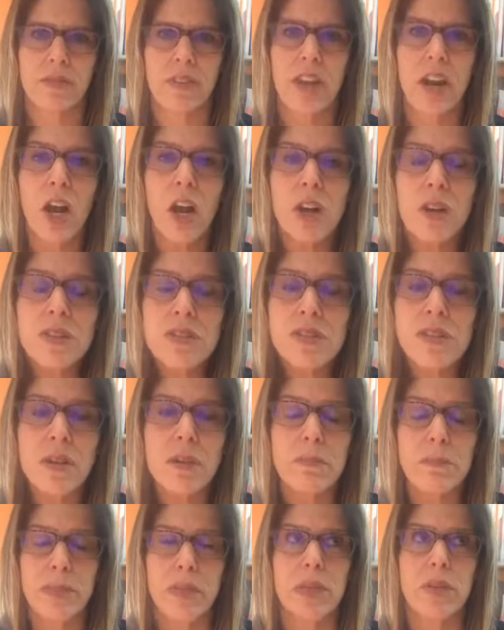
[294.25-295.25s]
It also
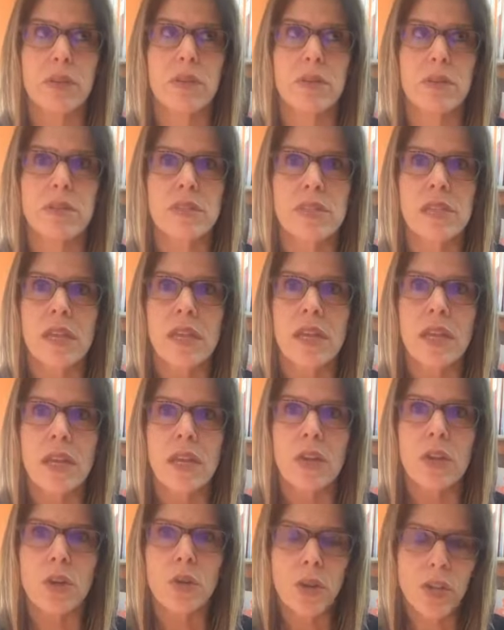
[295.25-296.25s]
builds
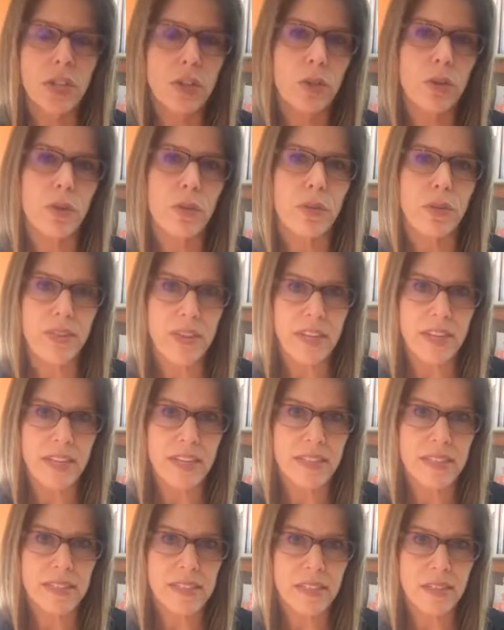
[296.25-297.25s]
critical
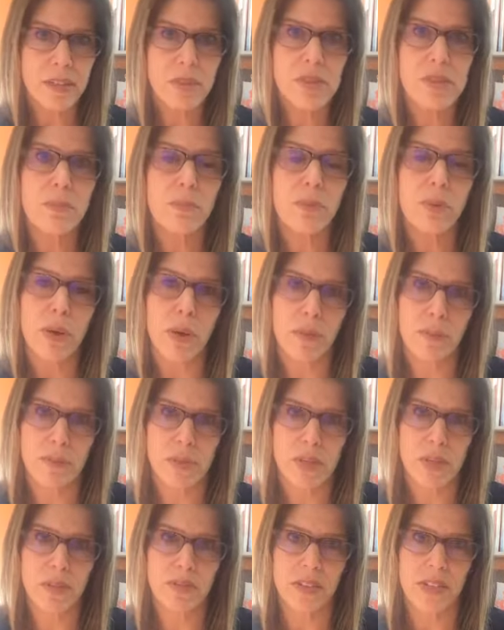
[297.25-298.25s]
thinking skills and problem
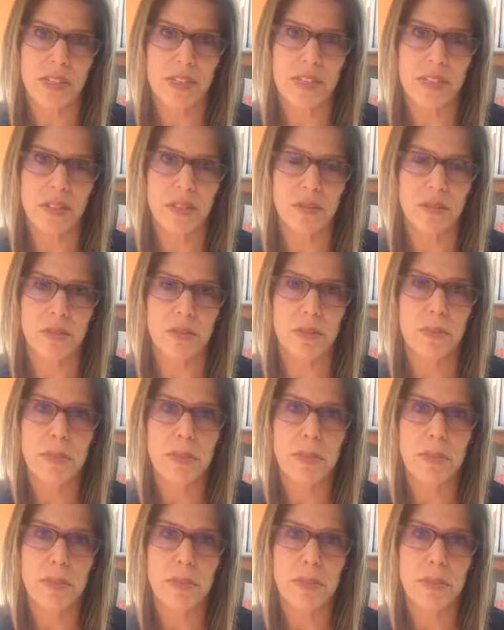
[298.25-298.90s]
solving skills.